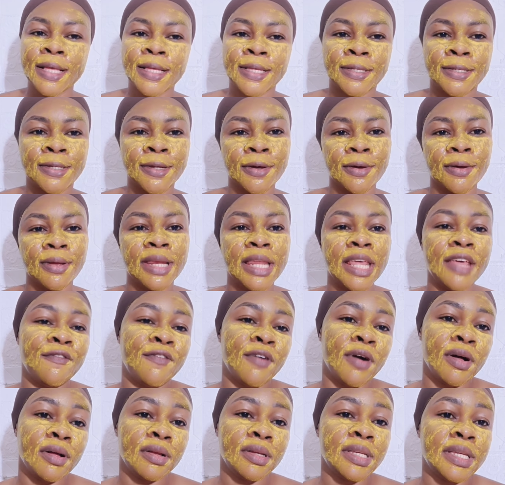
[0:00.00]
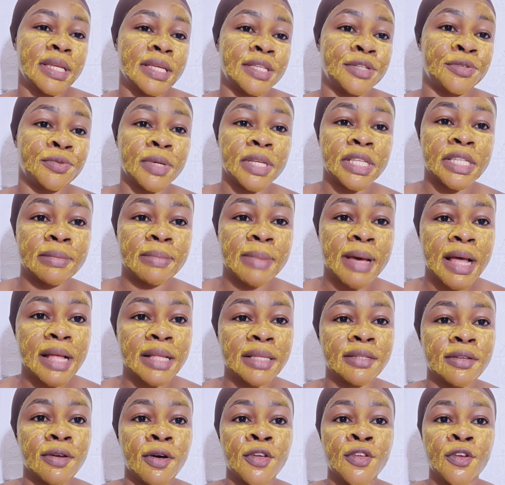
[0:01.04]
so leave on this
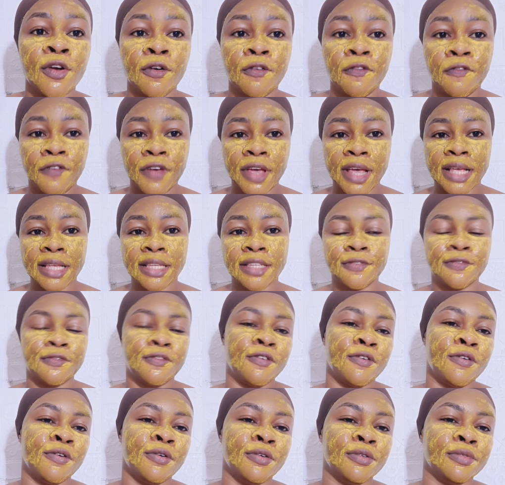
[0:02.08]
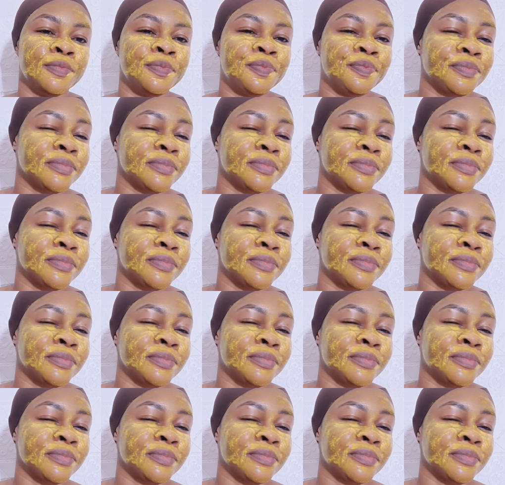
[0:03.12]
treatment on your face for